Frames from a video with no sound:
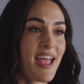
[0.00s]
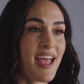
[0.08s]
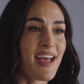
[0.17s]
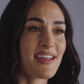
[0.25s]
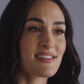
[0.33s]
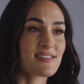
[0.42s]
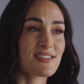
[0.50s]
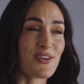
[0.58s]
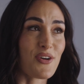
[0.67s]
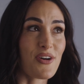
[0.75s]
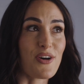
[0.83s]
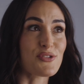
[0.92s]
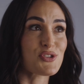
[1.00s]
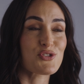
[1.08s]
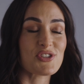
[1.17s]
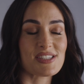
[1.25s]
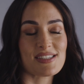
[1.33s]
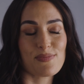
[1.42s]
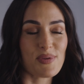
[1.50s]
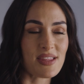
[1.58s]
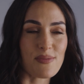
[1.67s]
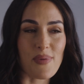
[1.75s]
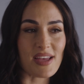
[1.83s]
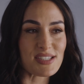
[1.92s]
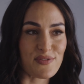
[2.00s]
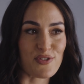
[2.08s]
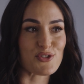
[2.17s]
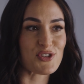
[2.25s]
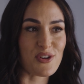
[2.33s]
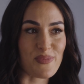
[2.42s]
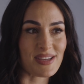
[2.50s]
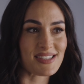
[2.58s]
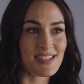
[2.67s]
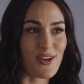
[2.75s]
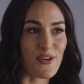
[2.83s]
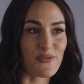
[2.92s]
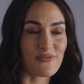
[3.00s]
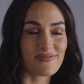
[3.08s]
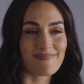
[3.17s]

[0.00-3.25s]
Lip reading: and also just to be the best version of myself.